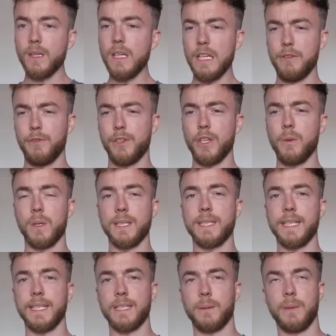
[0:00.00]
If you do want to
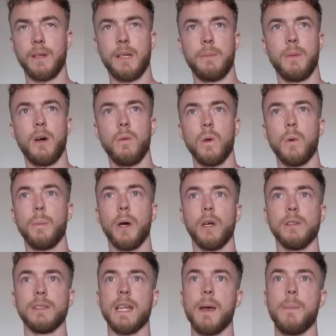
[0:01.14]
see some of them, I will
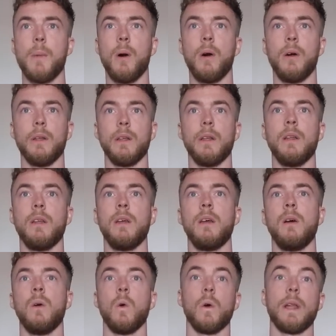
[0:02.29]
post them on,
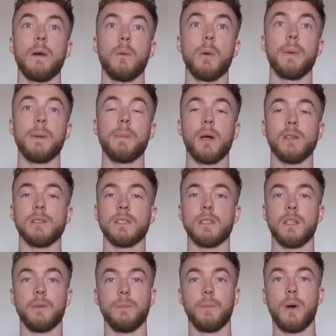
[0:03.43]
or they will be posted
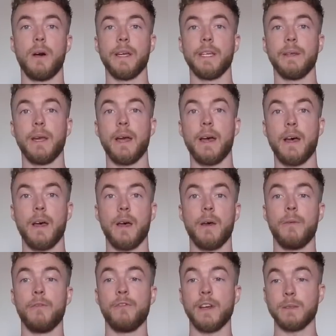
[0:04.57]
on my
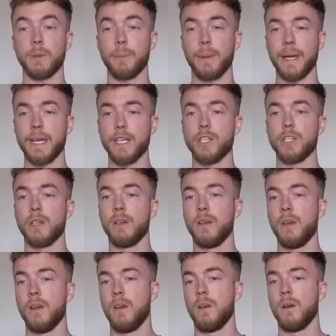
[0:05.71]
Facebook page.
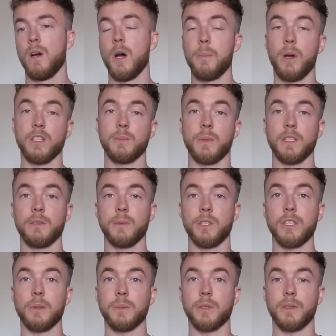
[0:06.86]
I post most of my
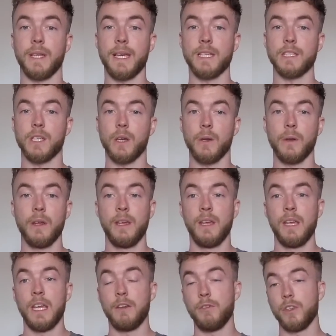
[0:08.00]
jobs on there, so
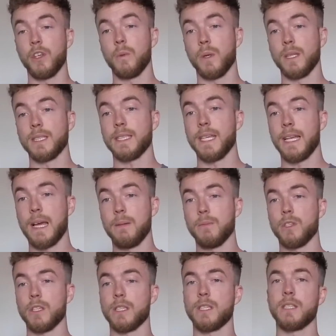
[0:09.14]
if you do want to see them,
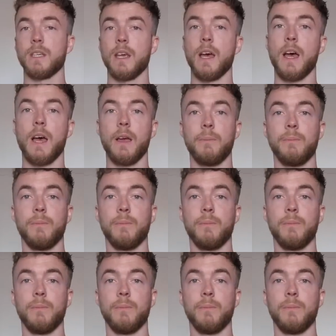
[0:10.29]
just go